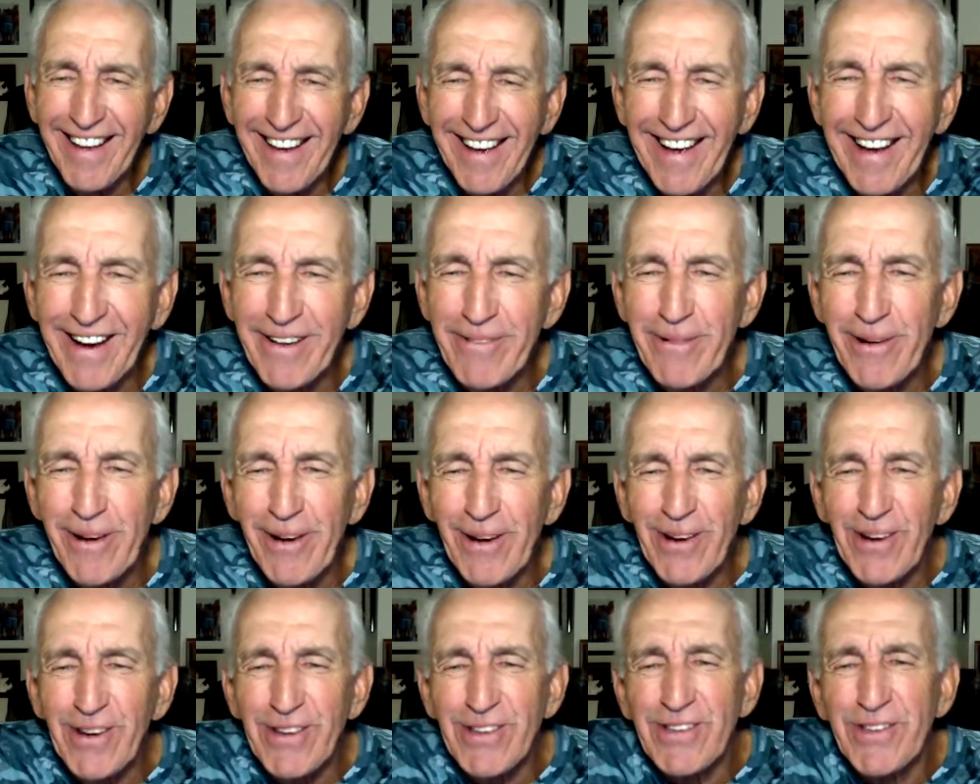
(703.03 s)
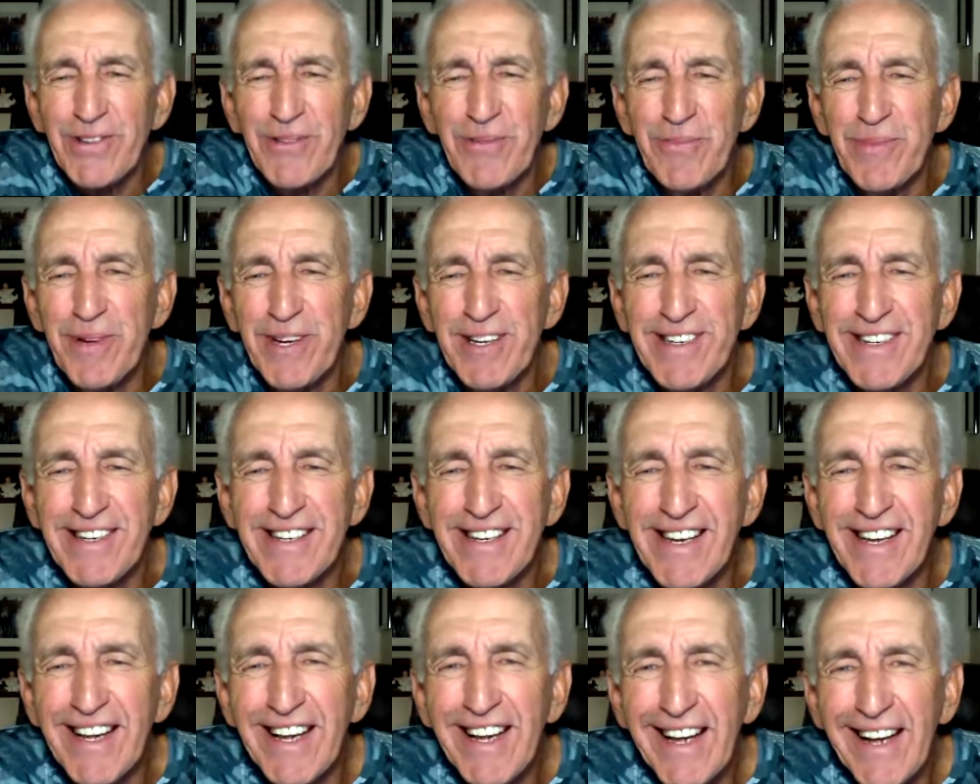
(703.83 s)
what I also
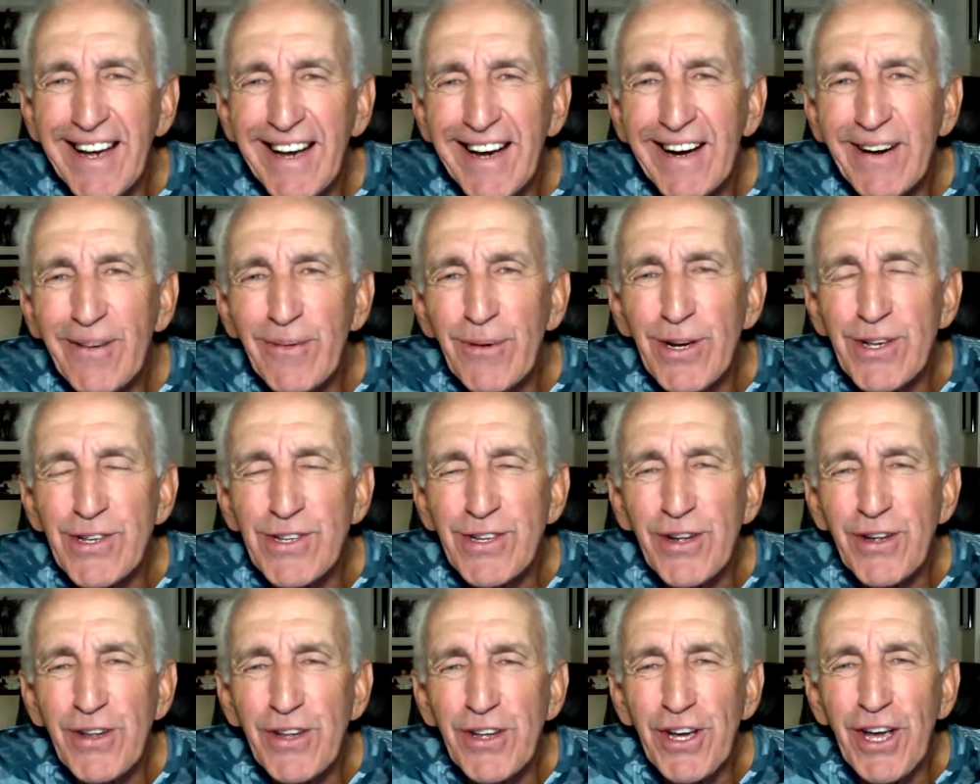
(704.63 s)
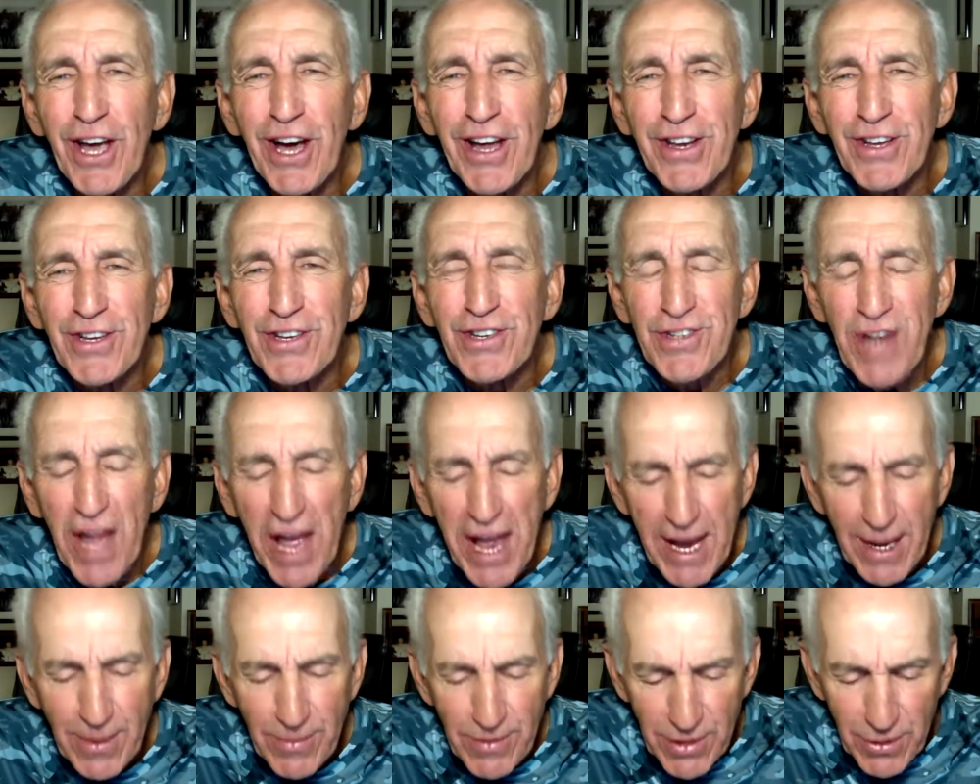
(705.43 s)
mentioned was that you got the
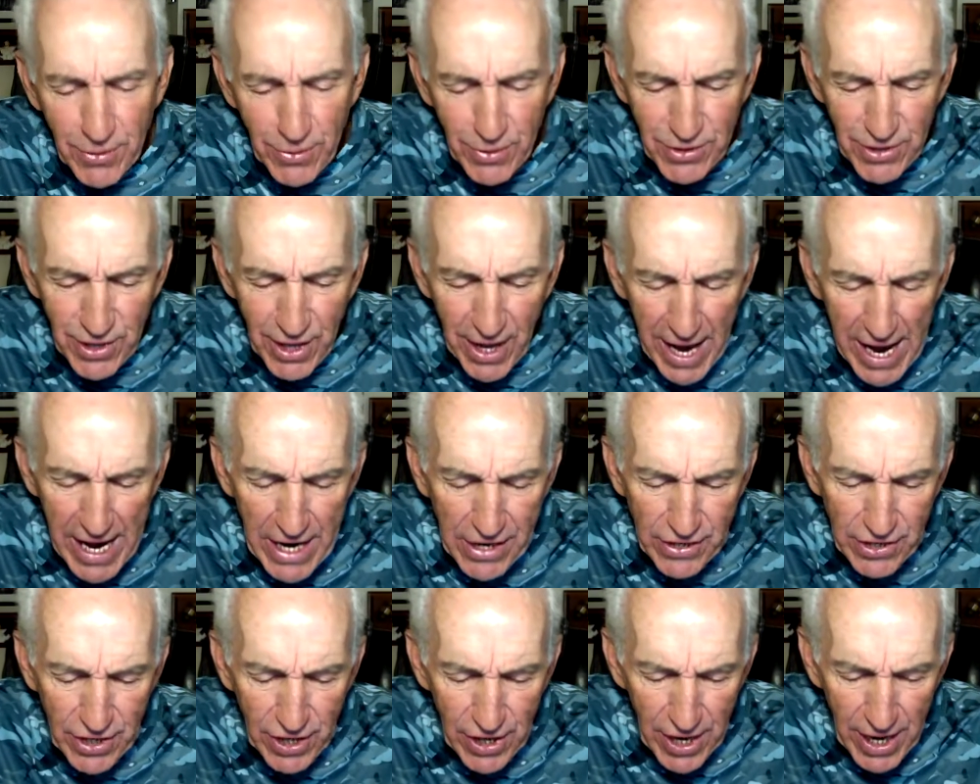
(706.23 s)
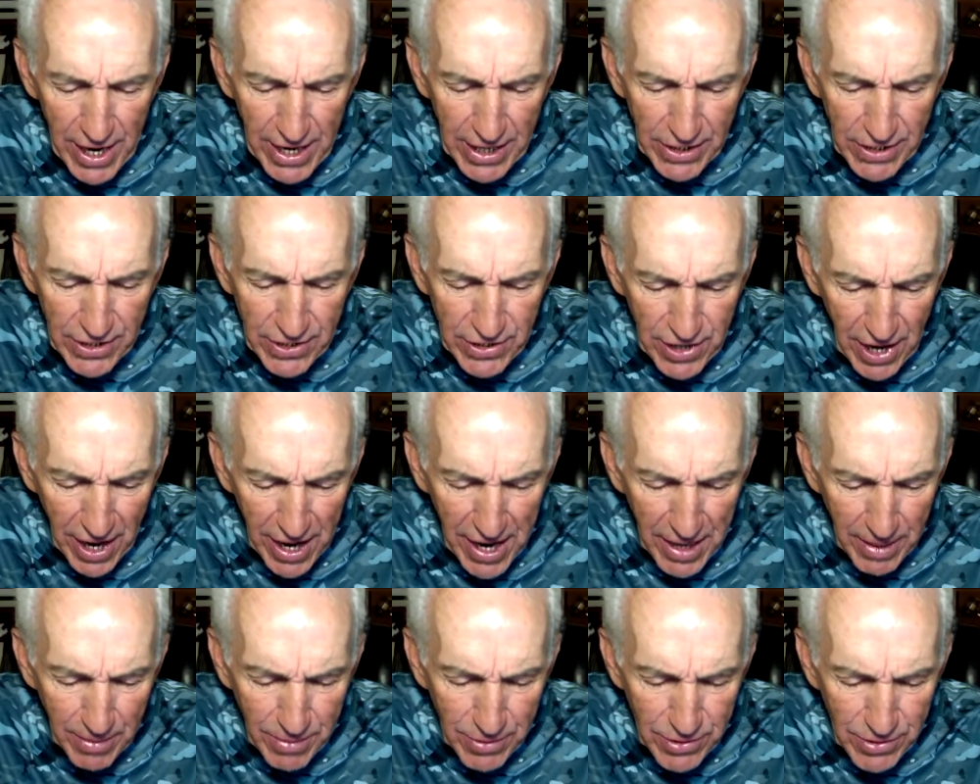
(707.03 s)
stamps. It was the H&H
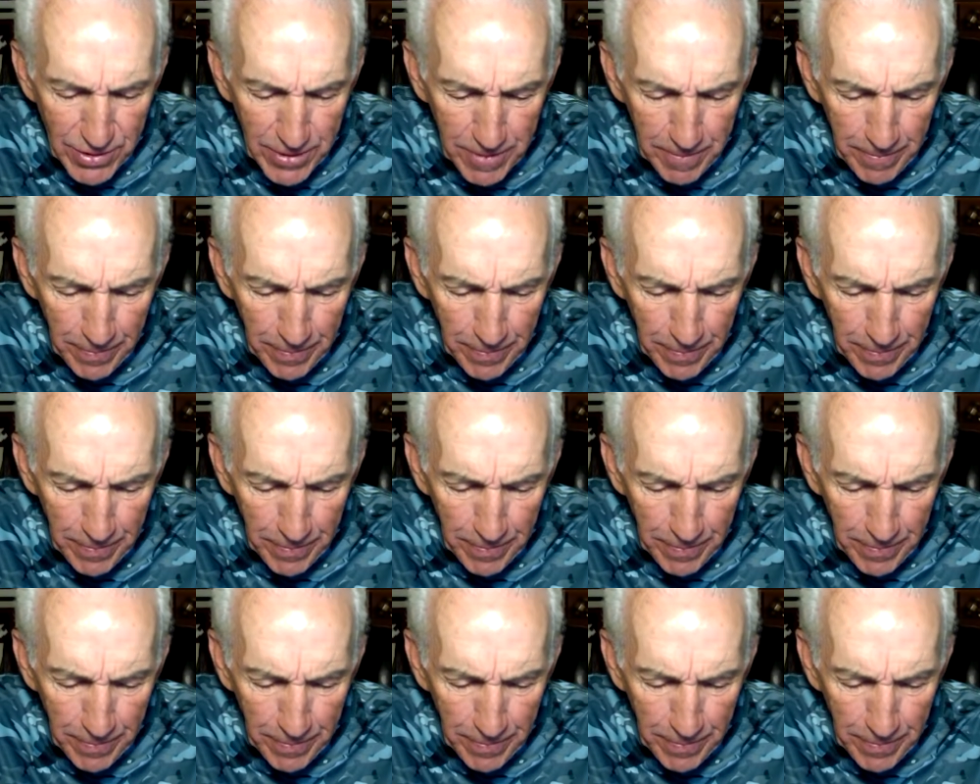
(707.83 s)
stamps.